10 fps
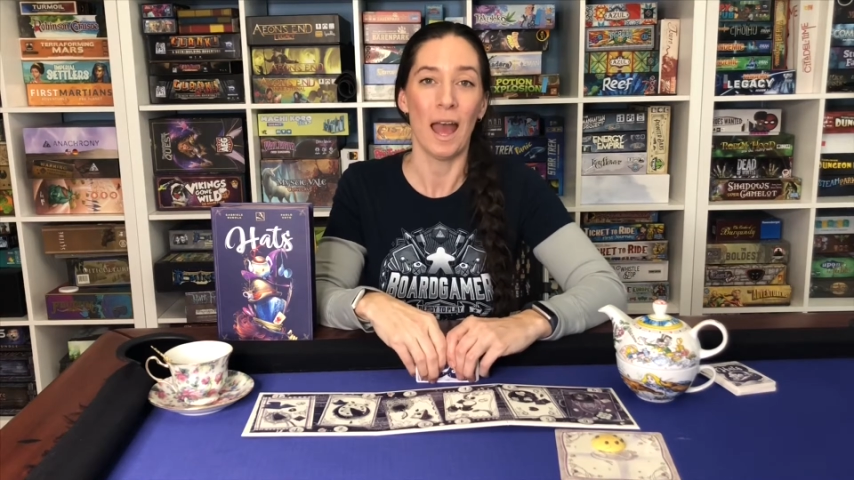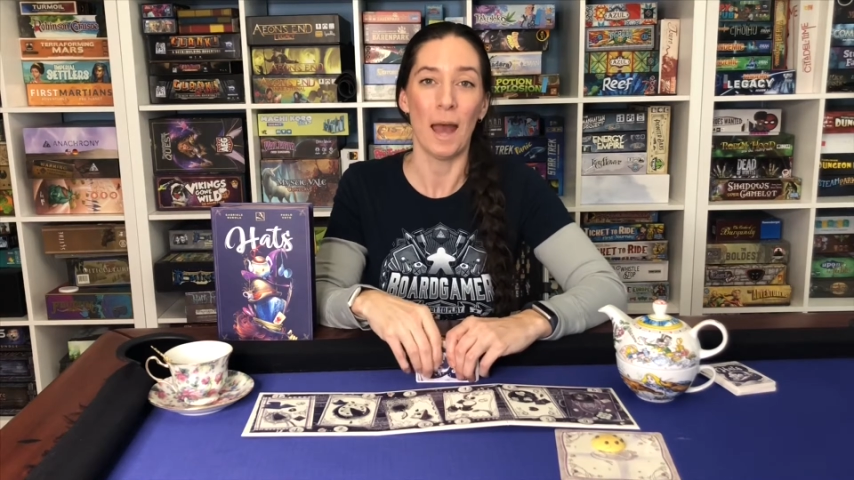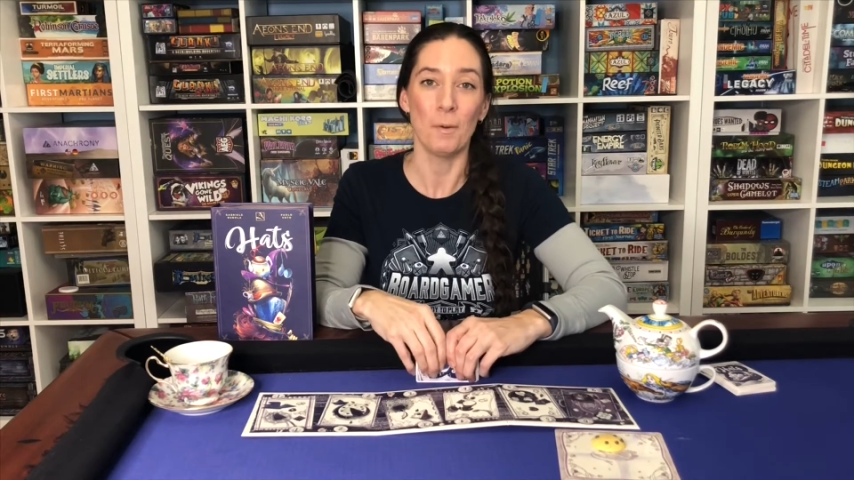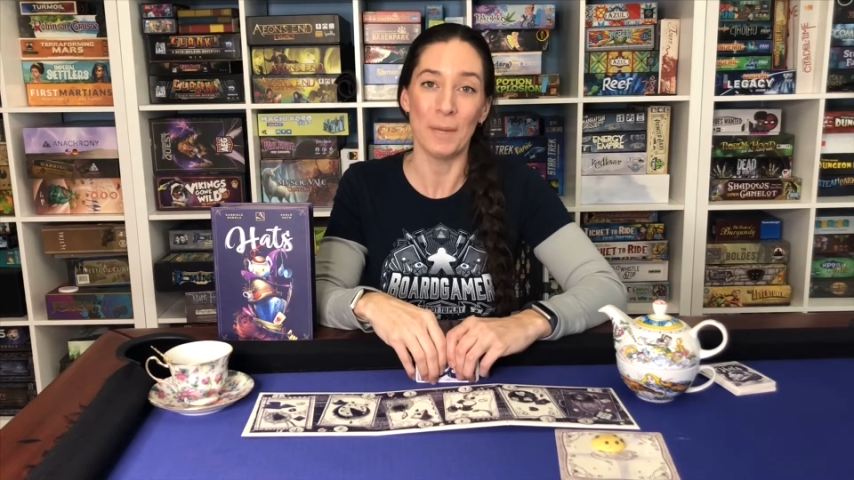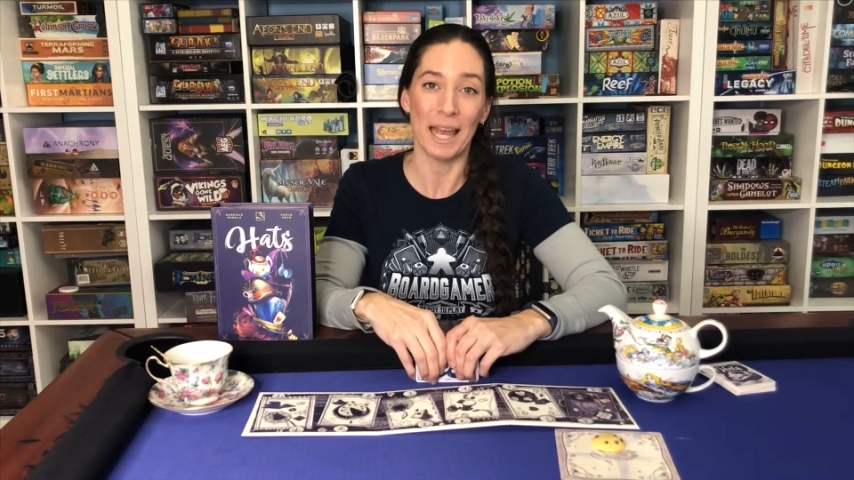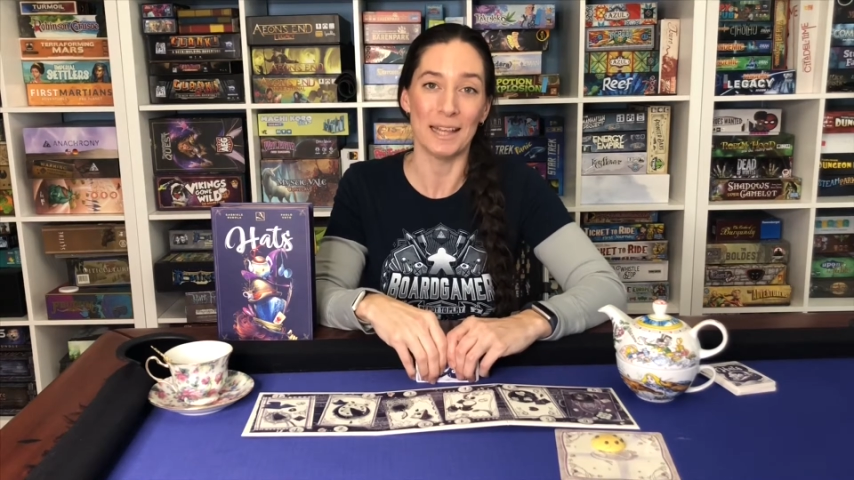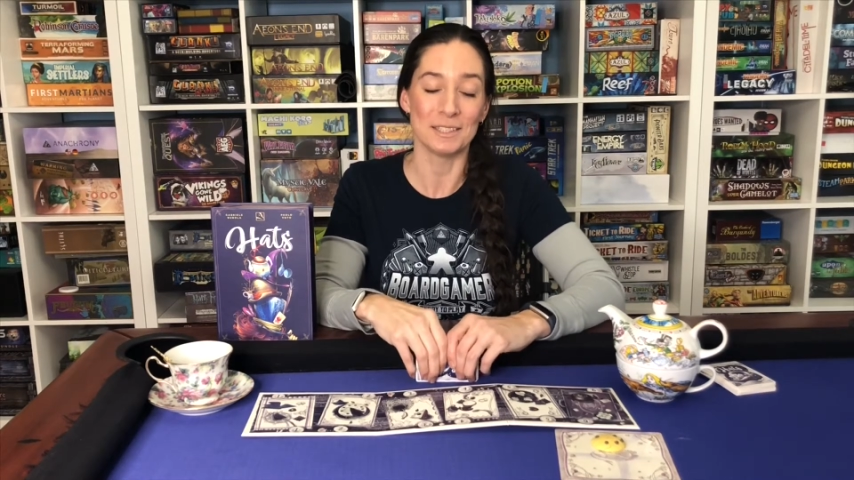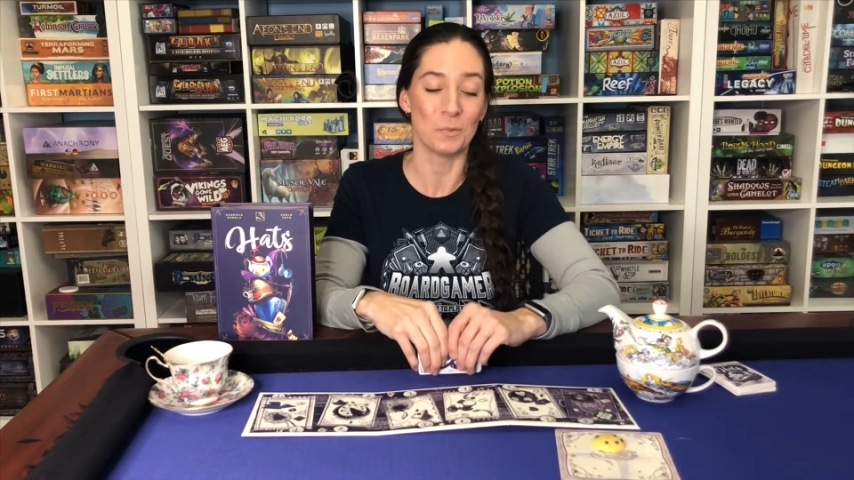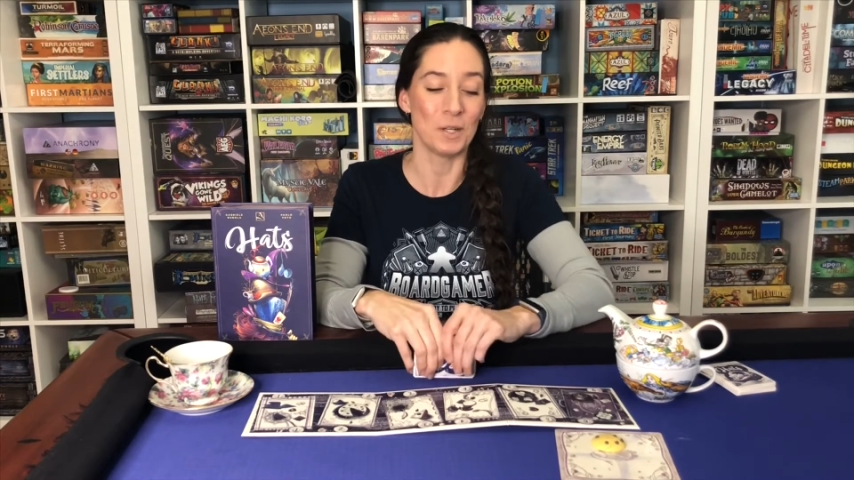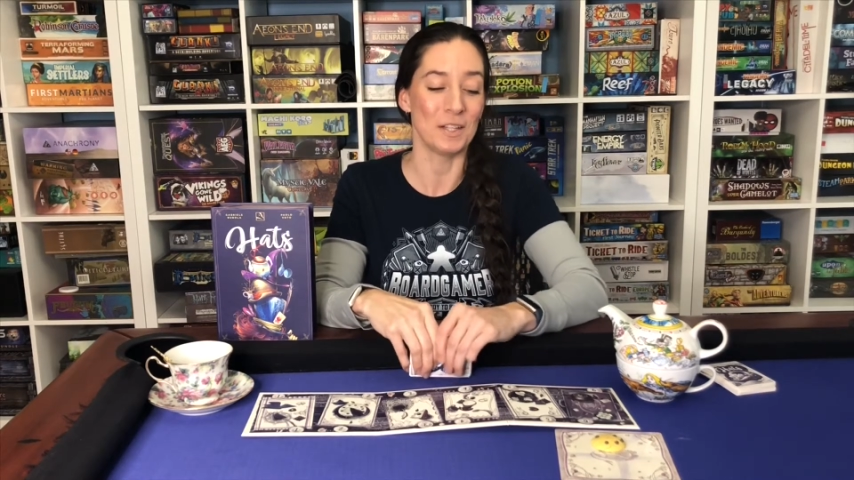I'm a big
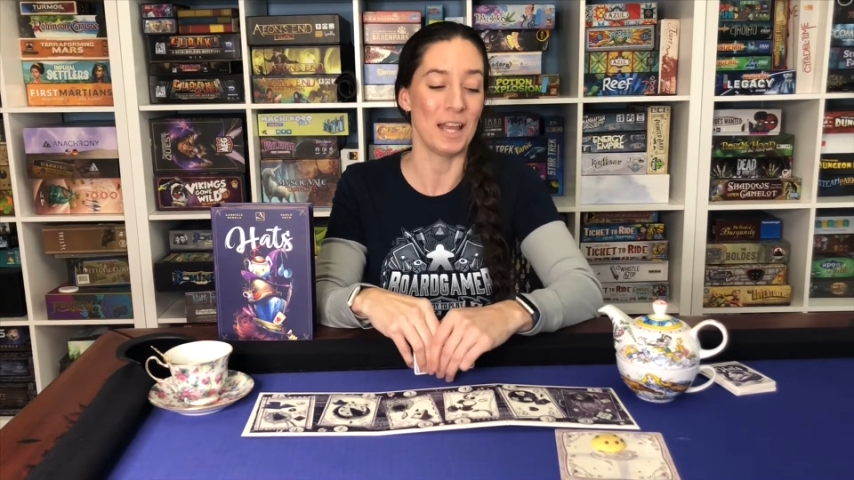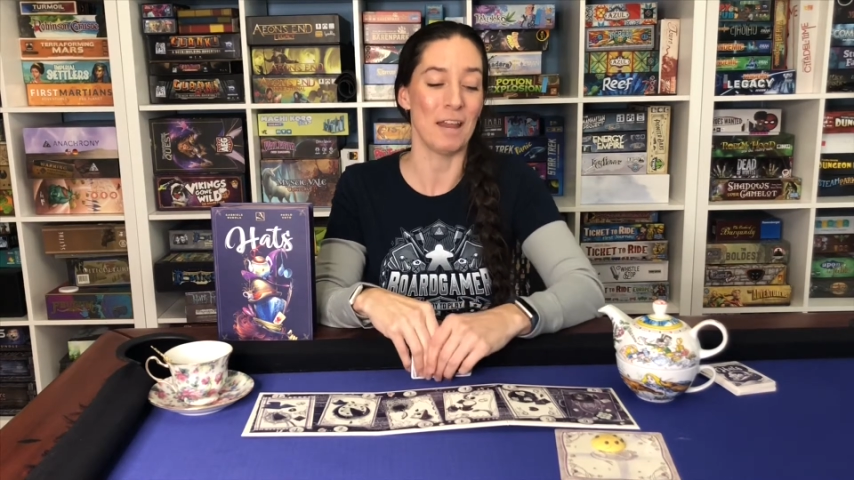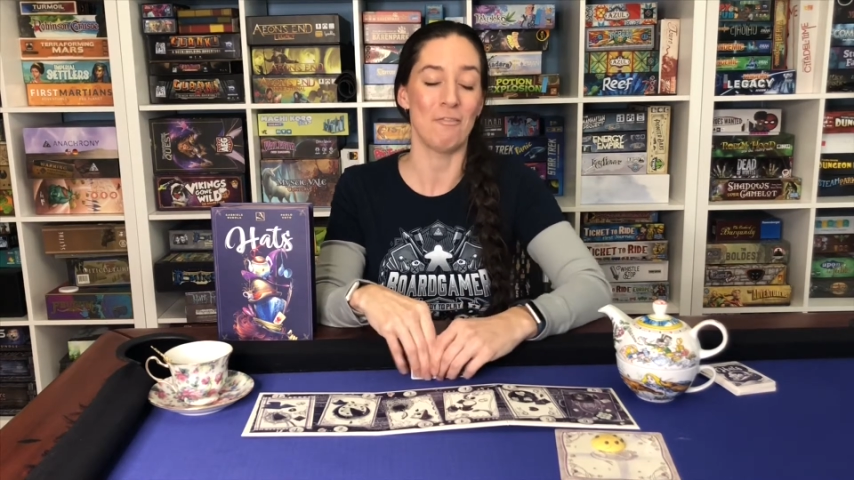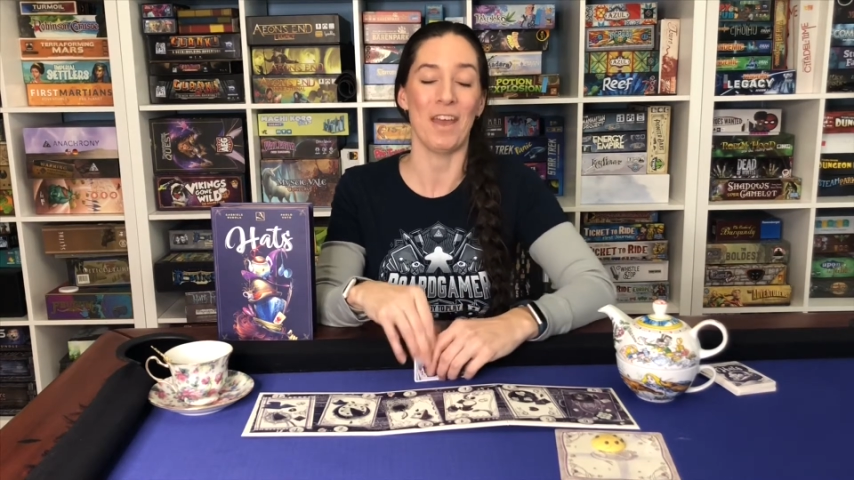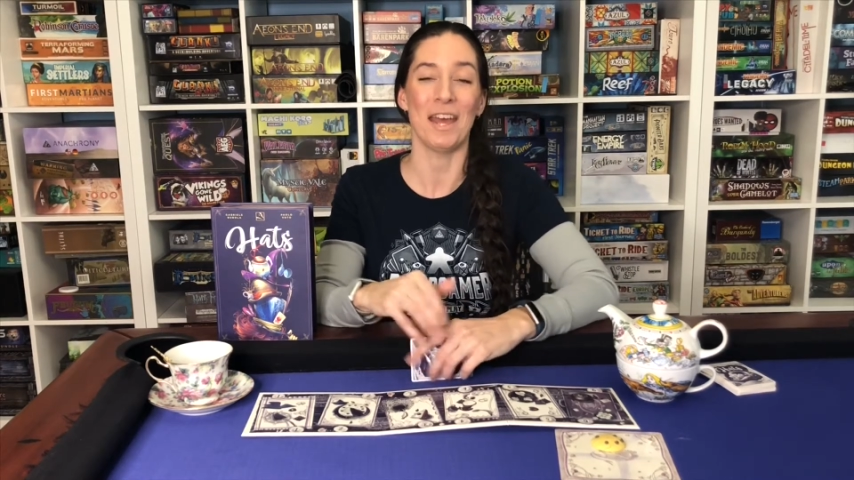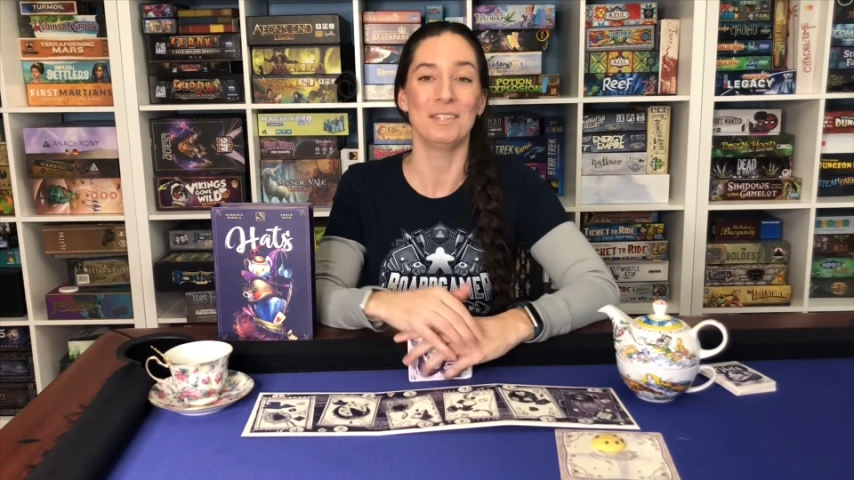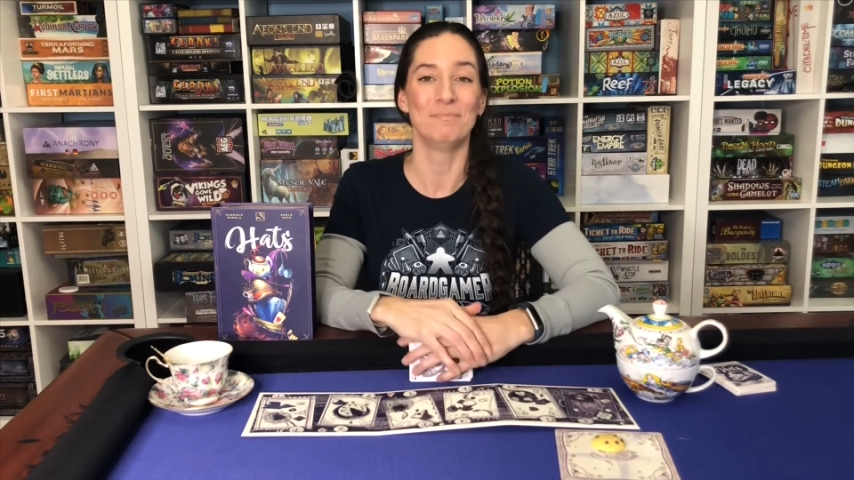Alice in Wonderland fan.